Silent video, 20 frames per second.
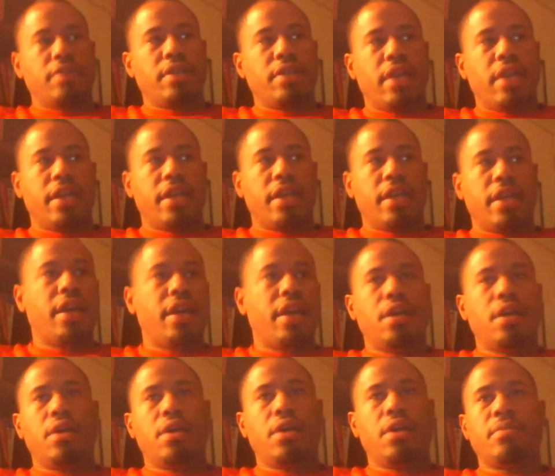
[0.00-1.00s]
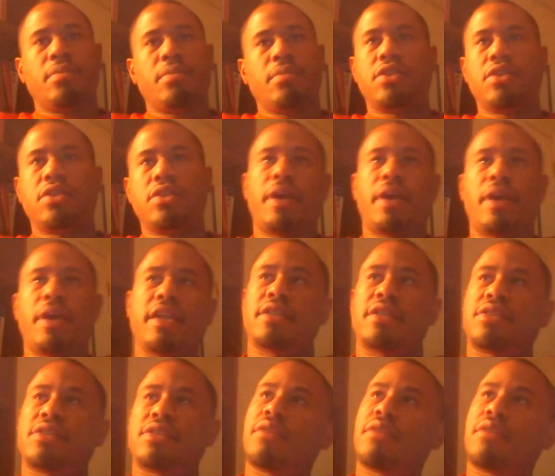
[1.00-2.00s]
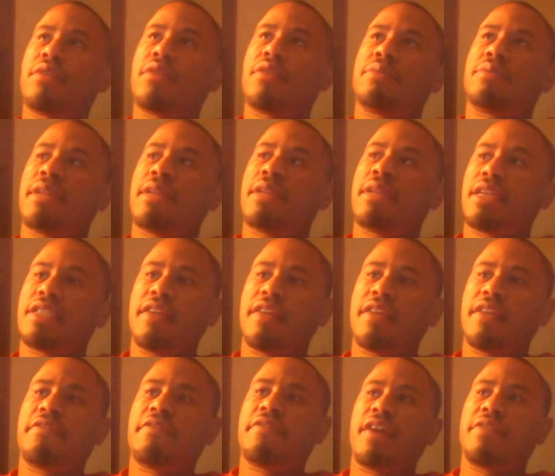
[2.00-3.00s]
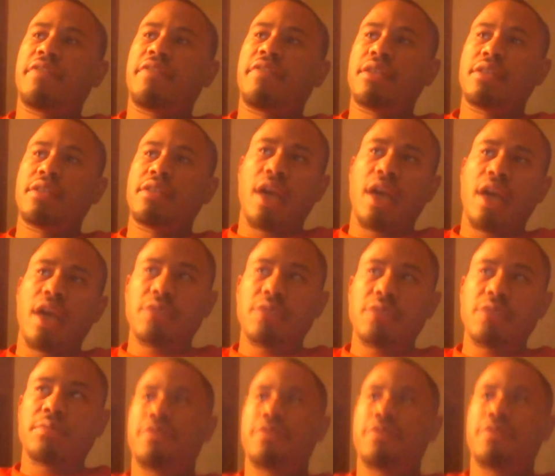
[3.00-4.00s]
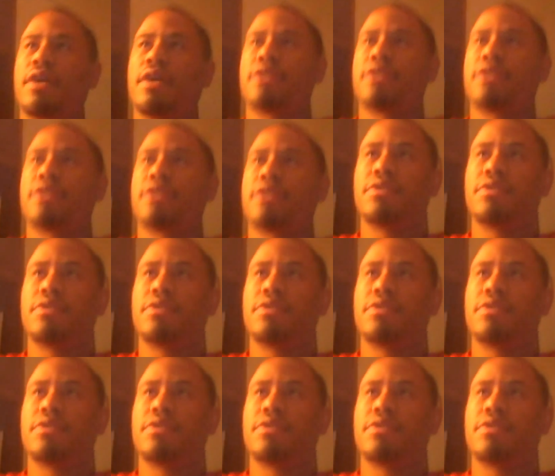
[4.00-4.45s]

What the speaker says: He was like, "Yeah, you know, somebody told me I need to start like spend like $75,000 before I